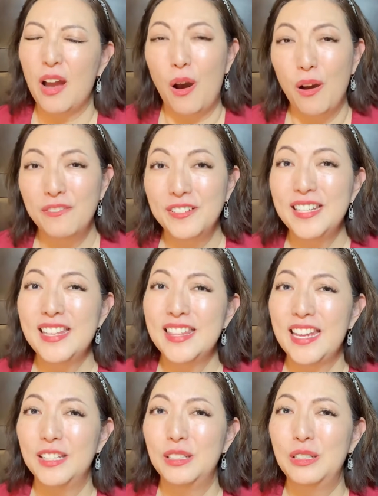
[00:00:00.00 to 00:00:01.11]
often
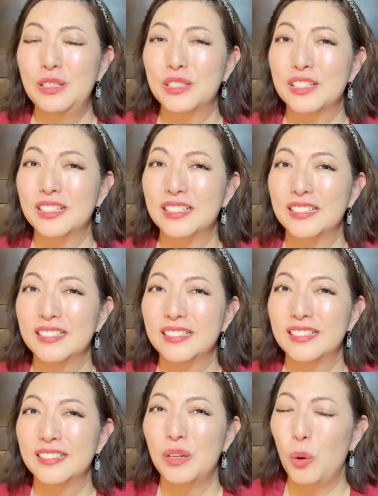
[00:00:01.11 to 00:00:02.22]
they look
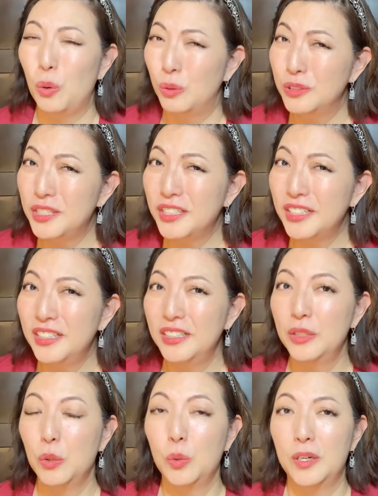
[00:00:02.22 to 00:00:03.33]

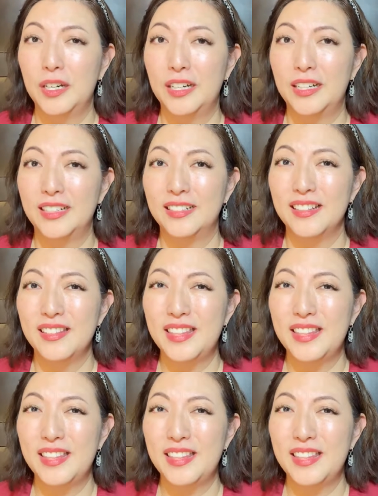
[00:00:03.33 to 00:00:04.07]
older or